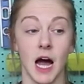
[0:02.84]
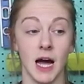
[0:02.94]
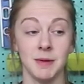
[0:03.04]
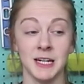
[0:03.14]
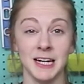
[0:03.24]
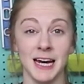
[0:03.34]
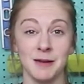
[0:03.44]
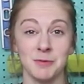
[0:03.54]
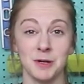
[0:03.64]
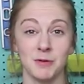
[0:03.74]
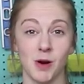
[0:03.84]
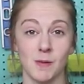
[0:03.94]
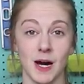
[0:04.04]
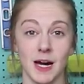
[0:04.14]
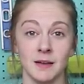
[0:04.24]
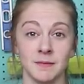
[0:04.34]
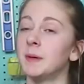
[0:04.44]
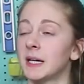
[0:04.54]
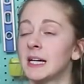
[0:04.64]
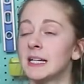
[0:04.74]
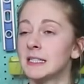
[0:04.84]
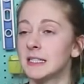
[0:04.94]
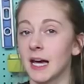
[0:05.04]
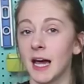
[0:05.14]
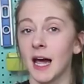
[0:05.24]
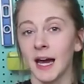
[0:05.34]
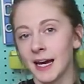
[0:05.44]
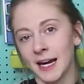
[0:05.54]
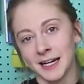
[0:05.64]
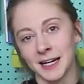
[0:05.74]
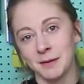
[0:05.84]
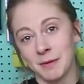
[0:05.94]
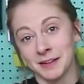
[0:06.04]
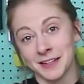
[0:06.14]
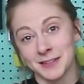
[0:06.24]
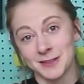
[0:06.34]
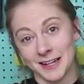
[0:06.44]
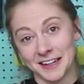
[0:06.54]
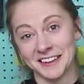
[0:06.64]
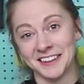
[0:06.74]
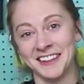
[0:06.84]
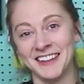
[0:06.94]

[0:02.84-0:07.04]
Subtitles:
I'm making a hammering robot because I hate getting my nails done.